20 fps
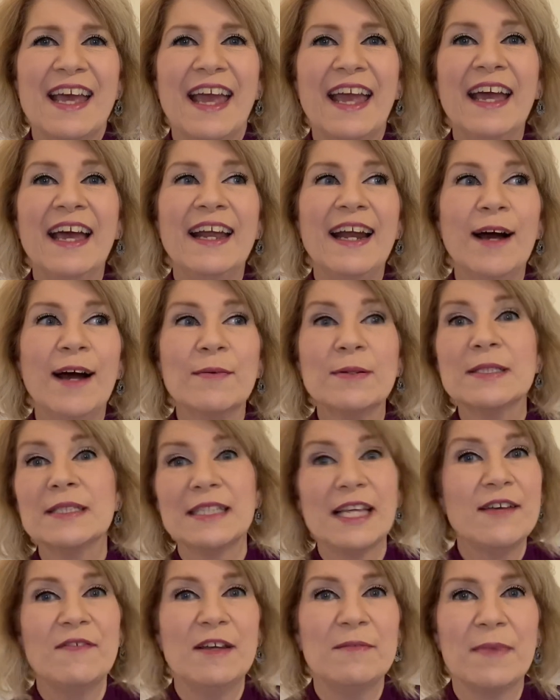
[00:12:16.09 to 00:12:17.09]
and I was
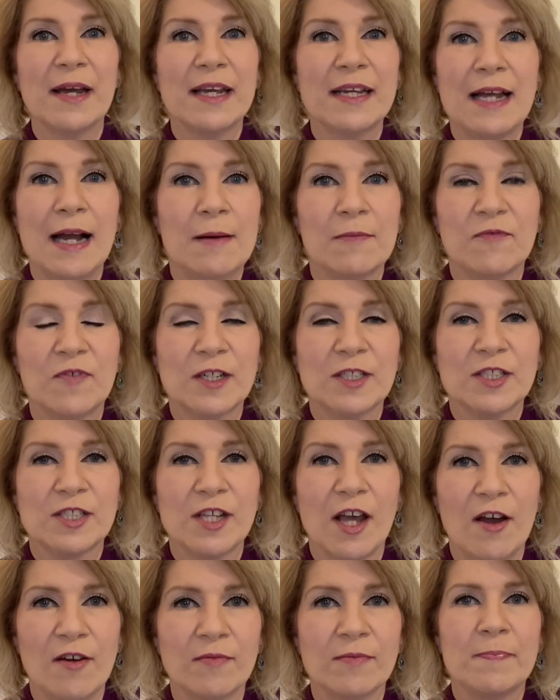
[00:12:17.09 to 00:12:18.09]
leaving my comfort
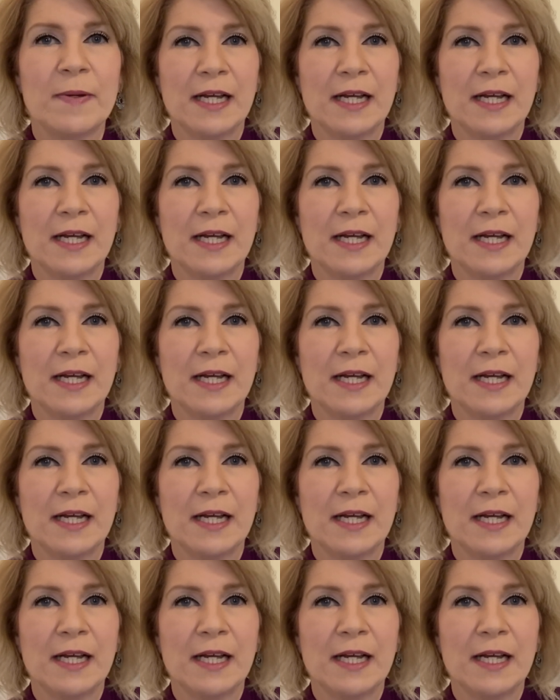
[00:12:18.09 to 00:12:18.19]
zone,